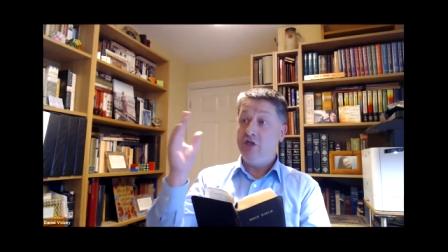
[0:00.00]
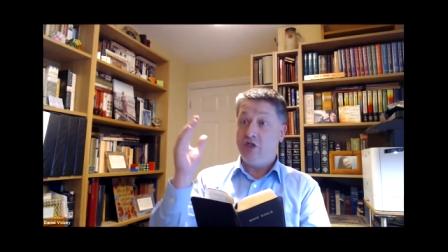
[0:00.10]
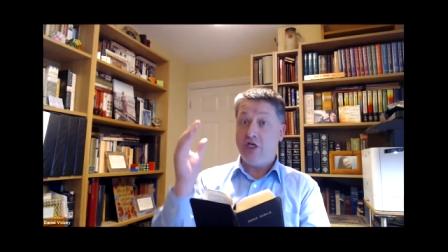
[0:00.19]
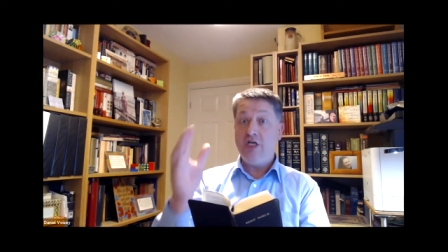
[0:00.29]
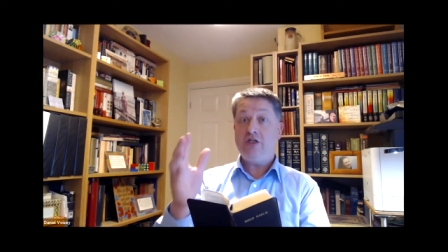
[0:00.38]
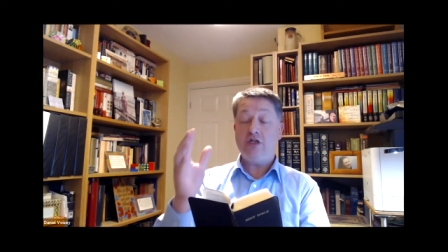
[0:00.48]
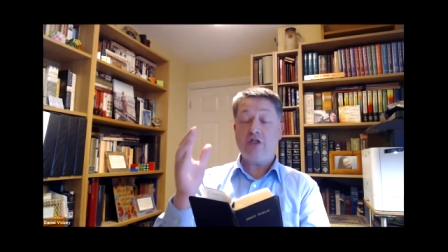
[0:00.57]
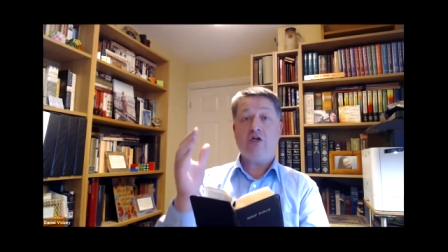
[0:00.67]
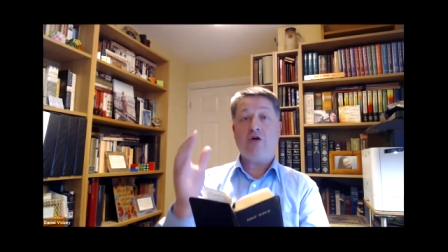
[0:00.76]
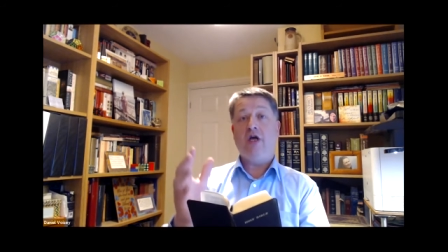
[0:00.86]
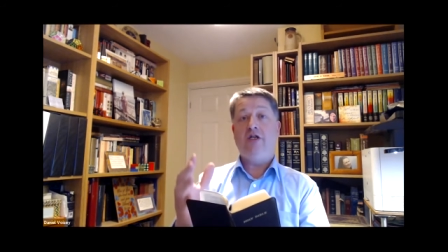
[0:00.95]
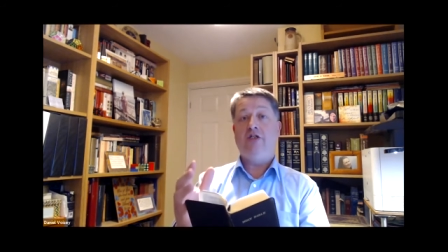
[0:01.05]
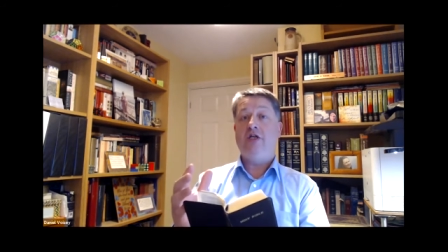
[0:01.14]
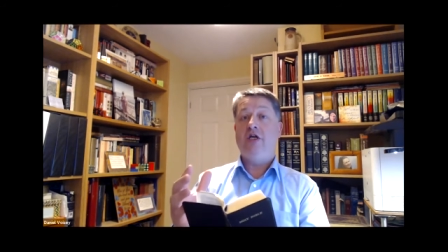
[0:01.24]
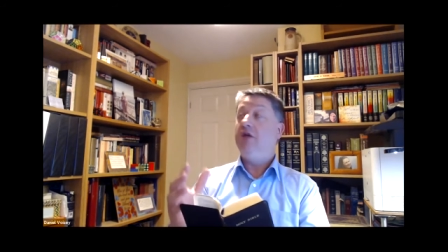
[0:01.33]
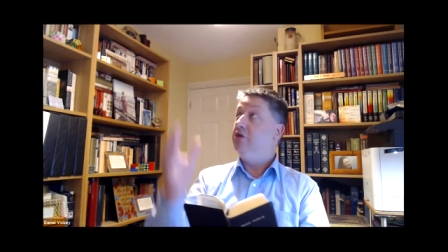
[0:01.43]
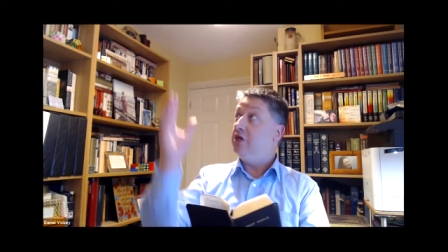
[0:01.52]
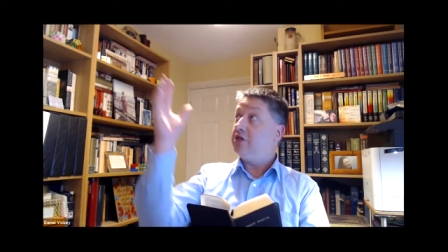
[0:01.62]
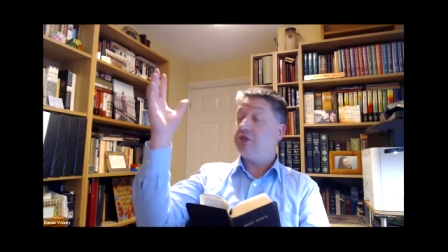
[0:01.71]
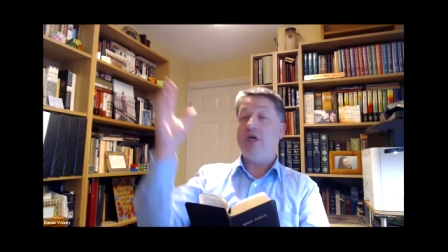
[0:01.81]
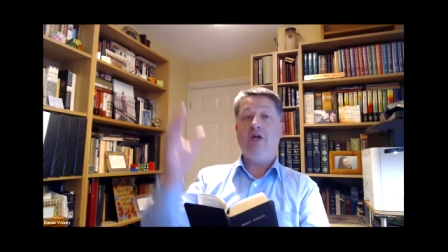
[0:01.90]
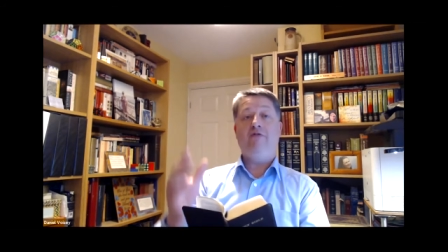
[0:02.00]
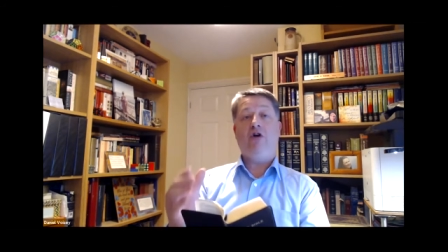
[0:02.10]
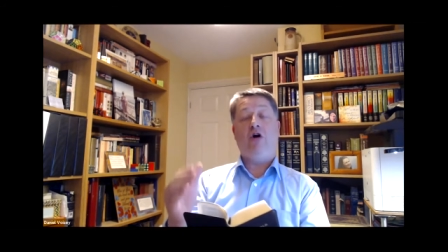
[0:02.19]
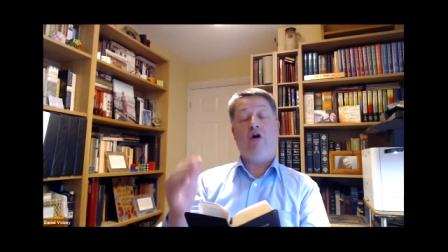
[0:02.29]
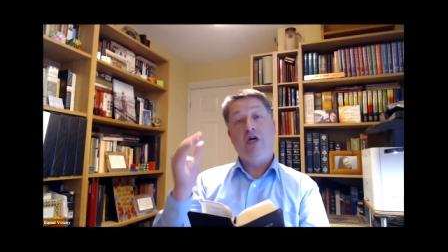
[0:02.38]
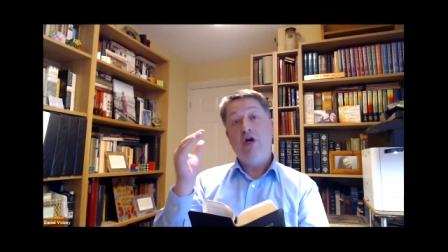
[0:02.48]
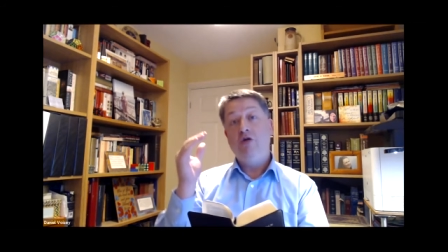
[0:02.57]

Jesus Christ, the Son of God,